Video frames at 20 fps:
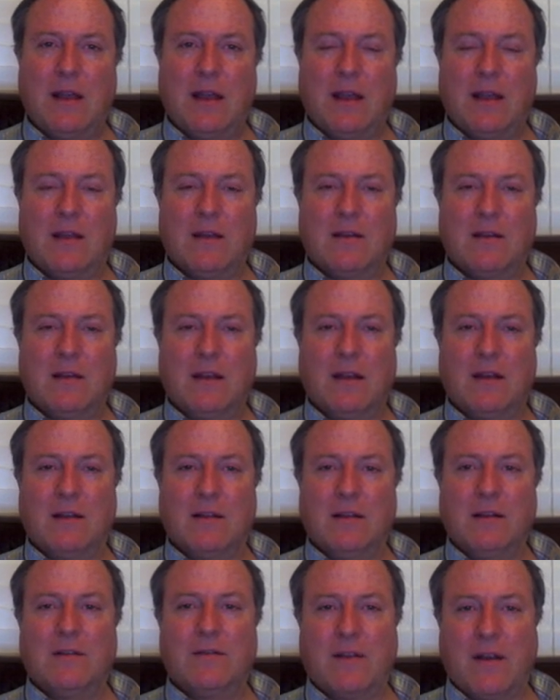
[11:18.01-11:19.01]
and,
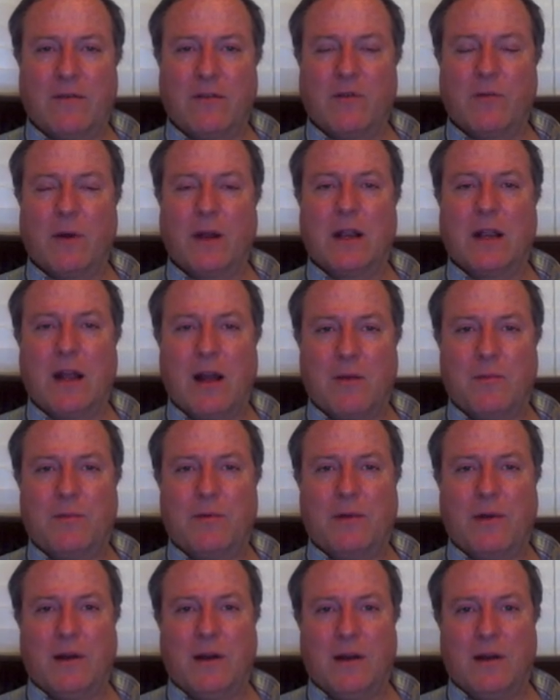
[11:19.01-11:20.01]
and lift everybody
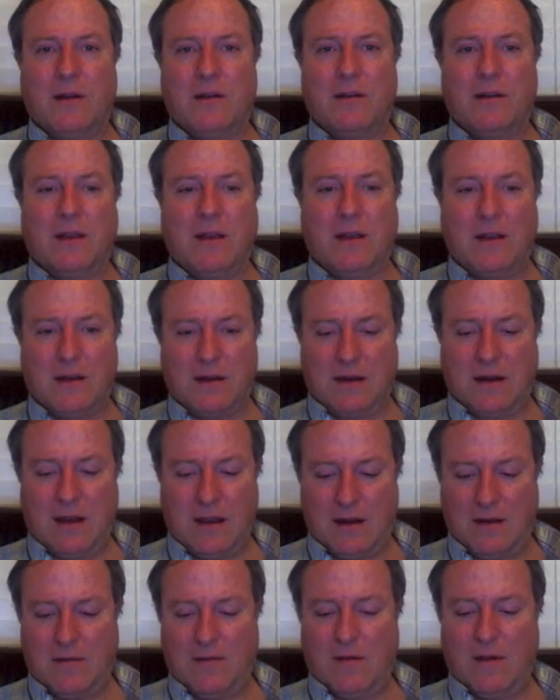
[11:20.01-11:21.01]
up uh, and
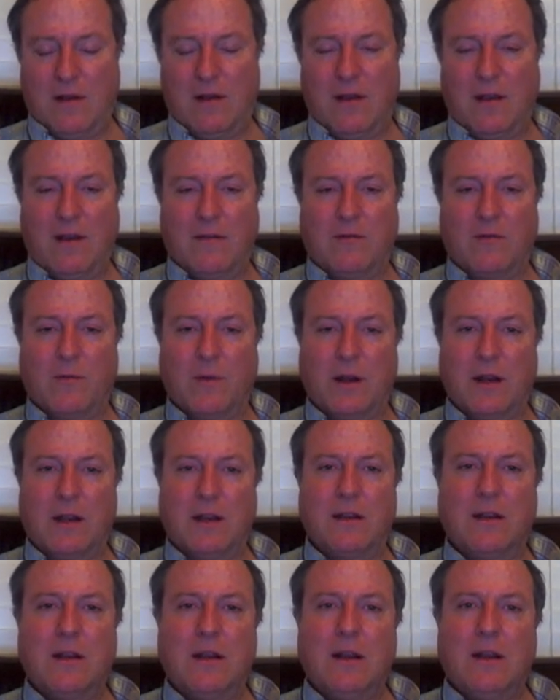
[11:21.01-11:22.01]
get uh,
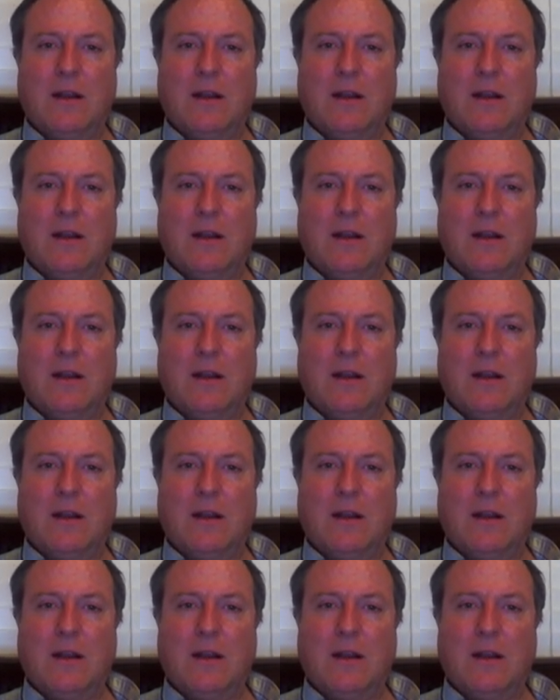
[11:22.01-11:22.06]
everybody